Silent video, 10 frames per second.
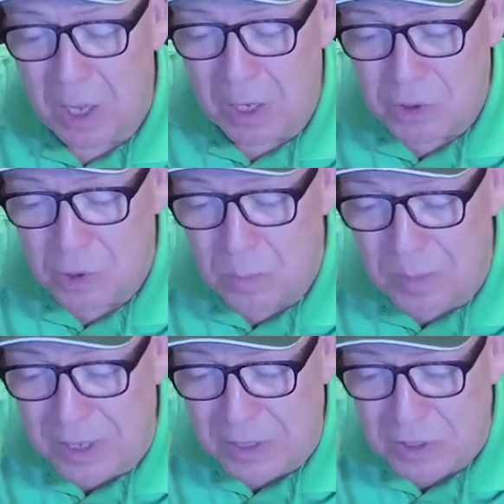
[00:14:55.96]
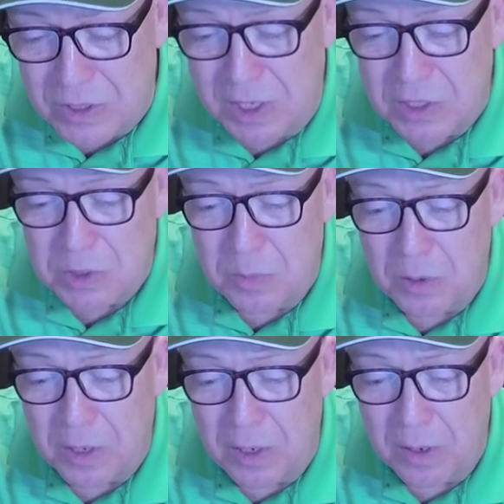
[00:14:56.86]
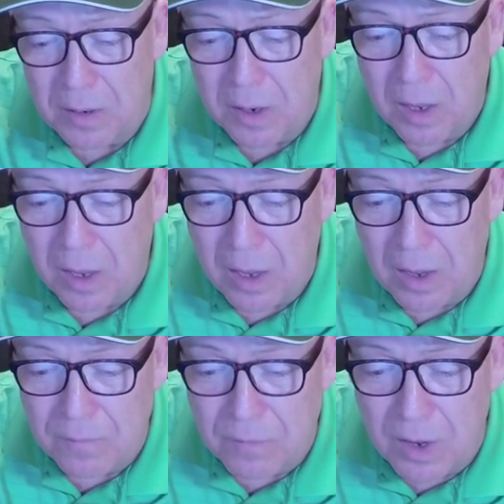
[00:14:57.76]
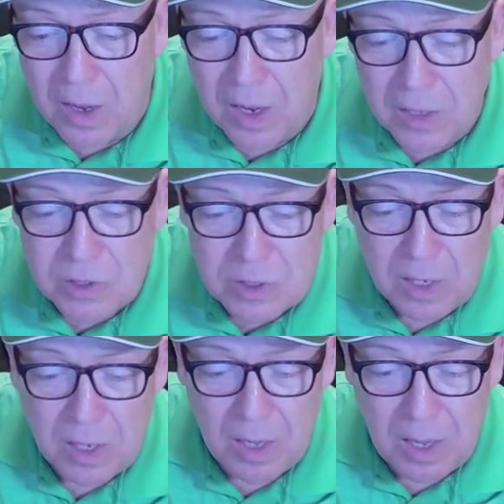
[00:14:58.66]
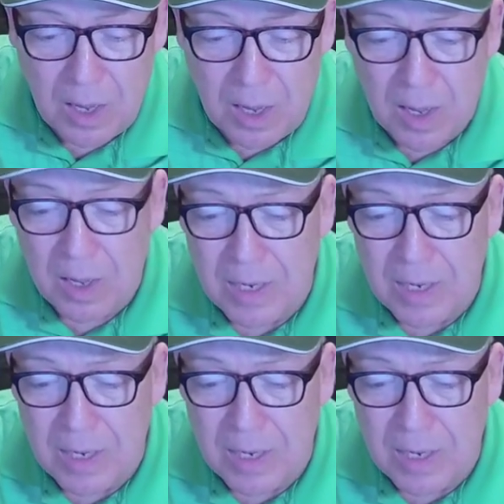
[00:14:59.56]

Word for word: a tremendous testimony here of God's uh,